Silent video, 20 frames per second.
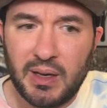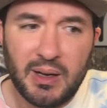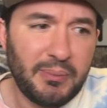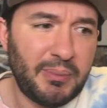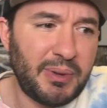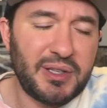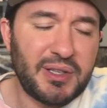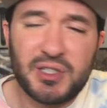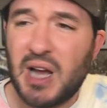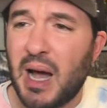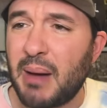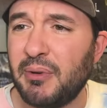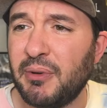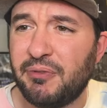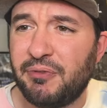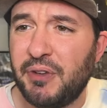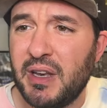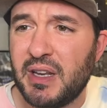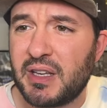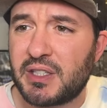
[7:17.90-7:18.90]
But the job in
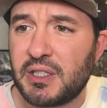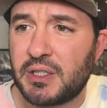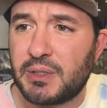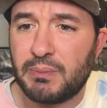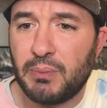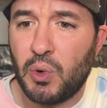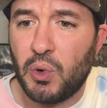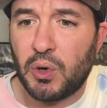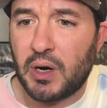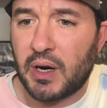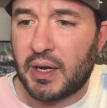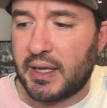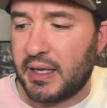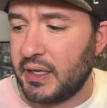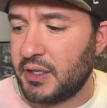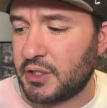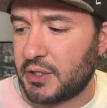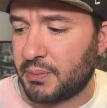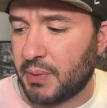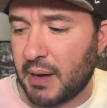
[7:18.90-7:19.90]
Phoenix is more
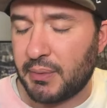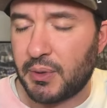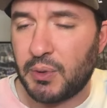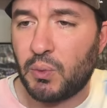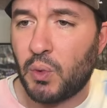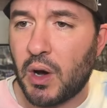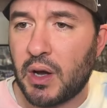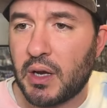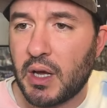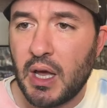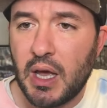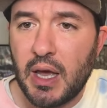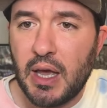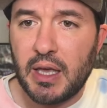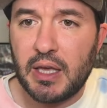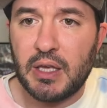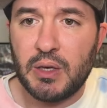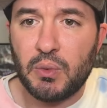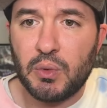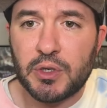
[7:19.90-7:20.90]
akin to probably what
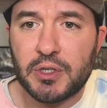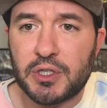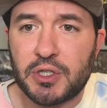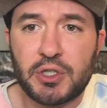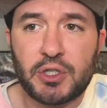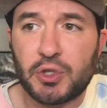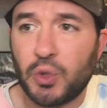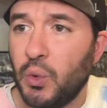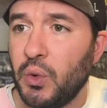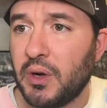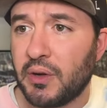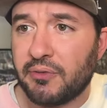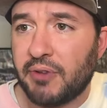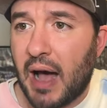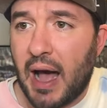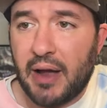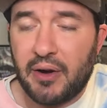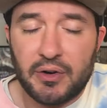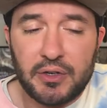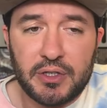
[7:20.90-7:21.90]
he was sort of
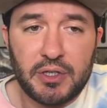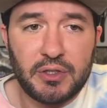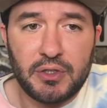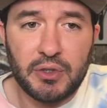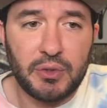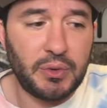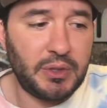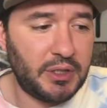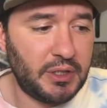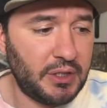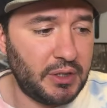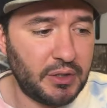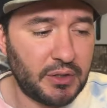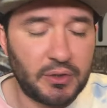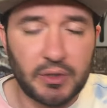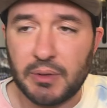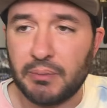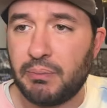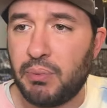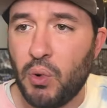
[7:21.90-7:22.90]
hired to do
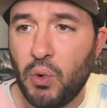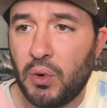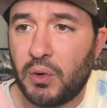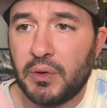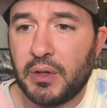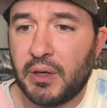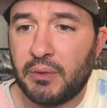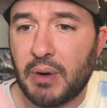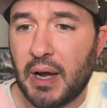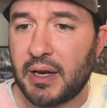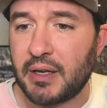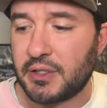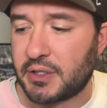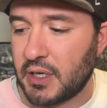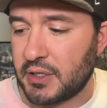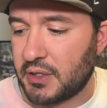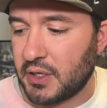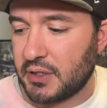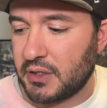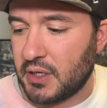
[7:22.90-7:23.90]
here in Portland, right?
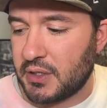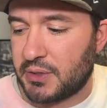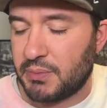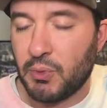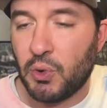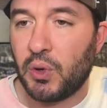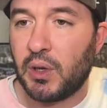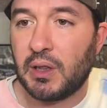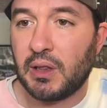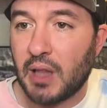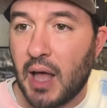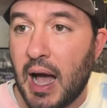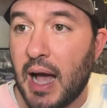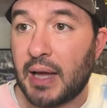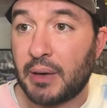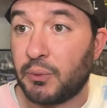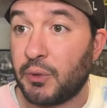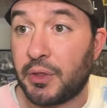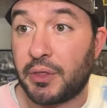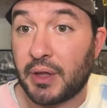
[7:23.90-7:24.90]
It's more in
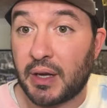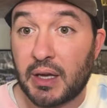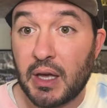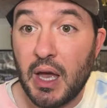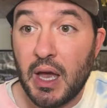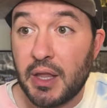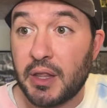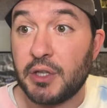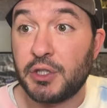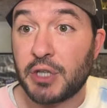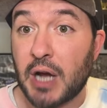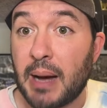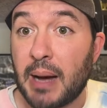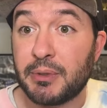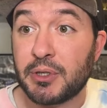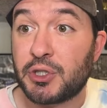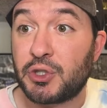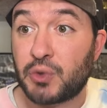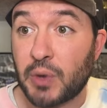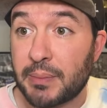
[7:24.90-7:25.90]
line with like the job
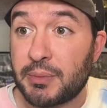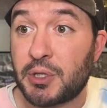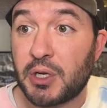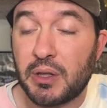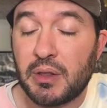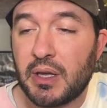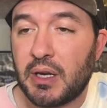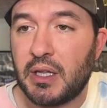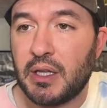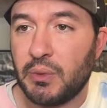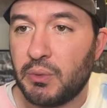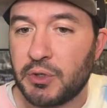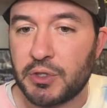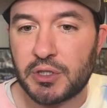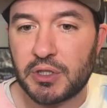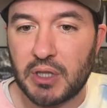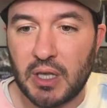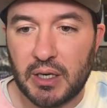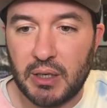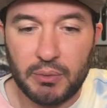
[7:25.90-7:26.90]
description that he
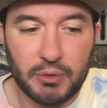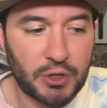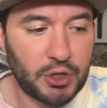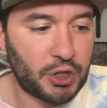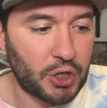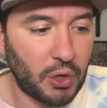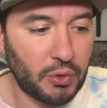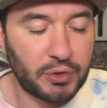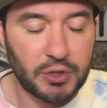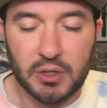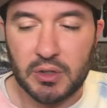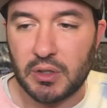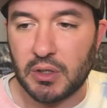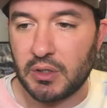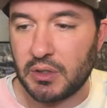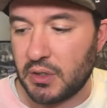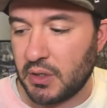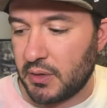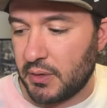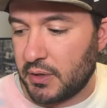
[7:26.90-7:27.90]
was
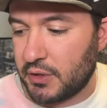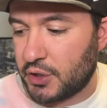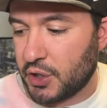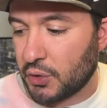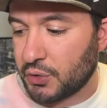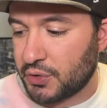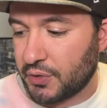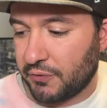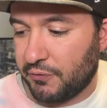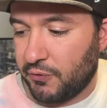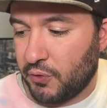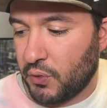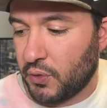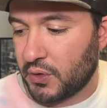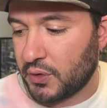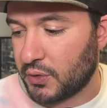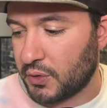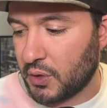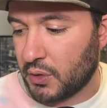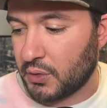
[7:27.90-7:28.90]
chosen for
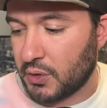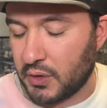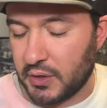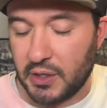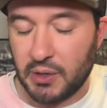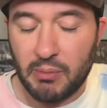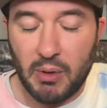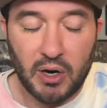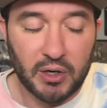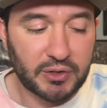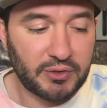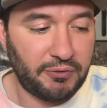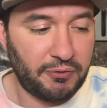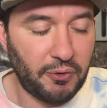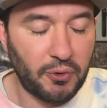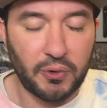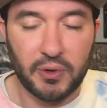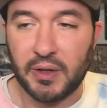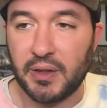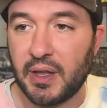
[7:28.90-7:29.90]
or earmarked
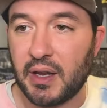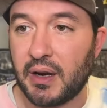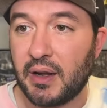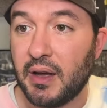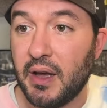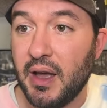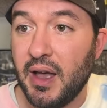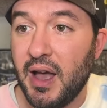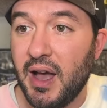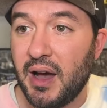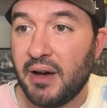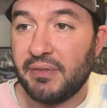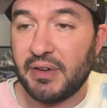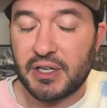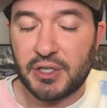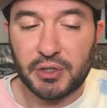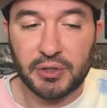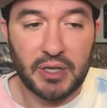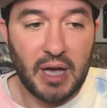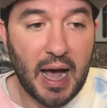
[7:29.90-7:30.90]
for, and then
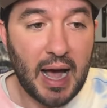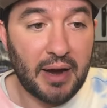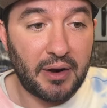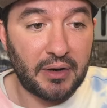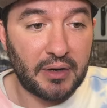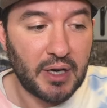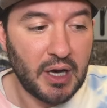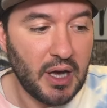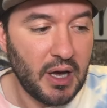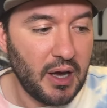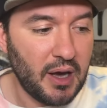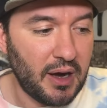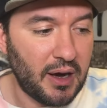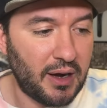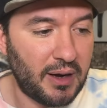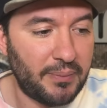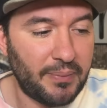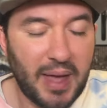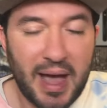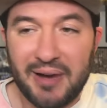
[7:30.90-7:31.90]
eventually hired
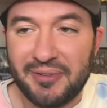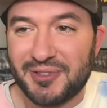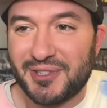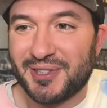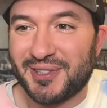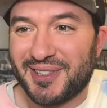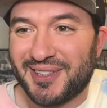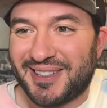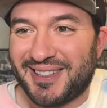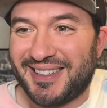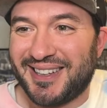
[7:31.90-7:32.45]
after a